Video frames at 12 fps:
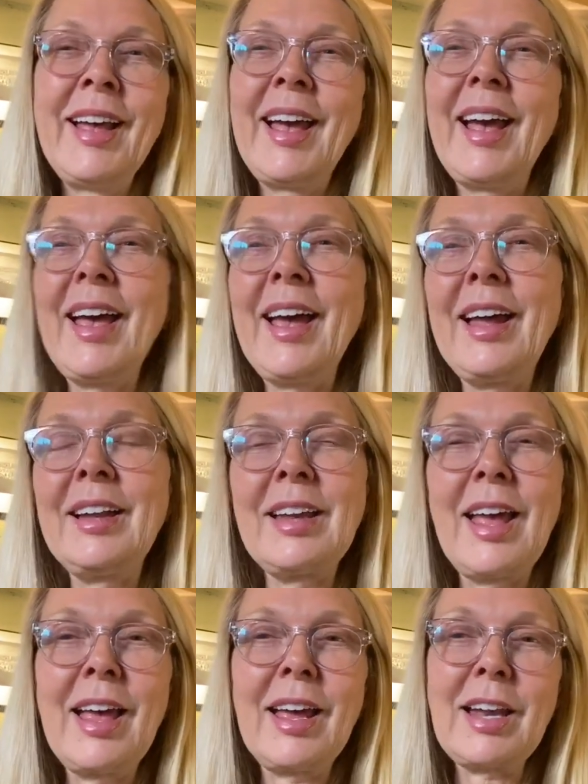and
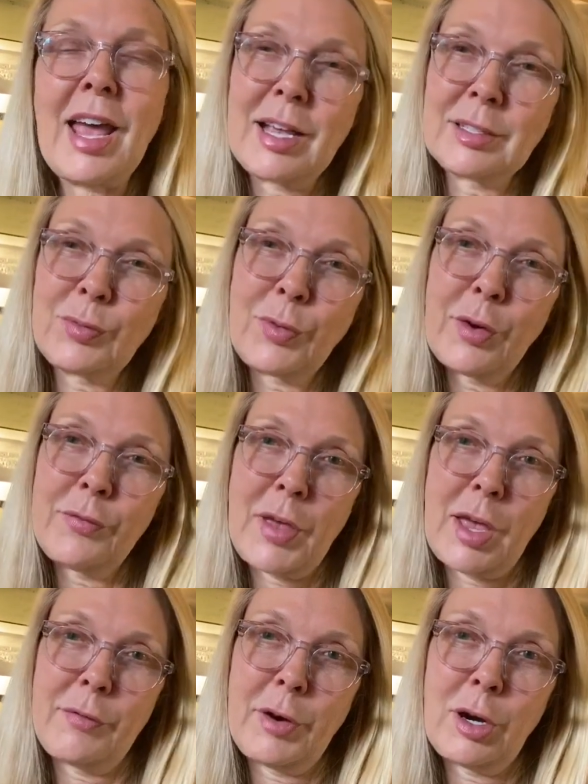ask for a
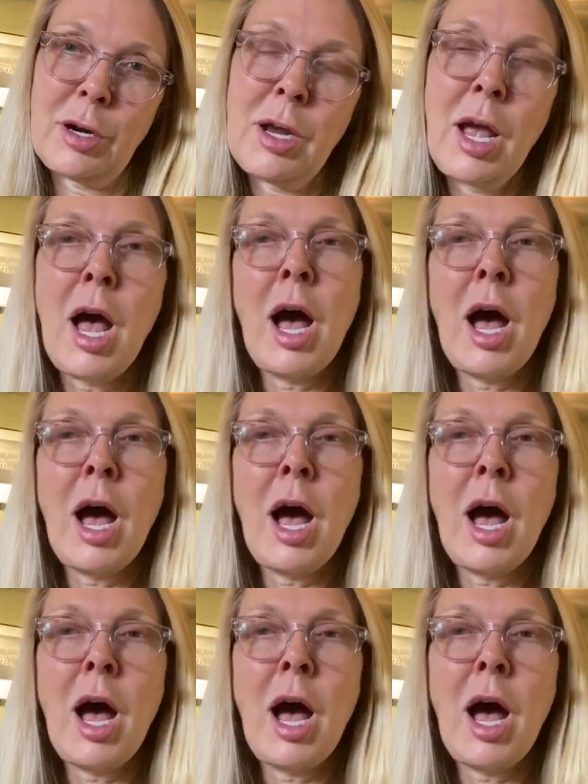favor.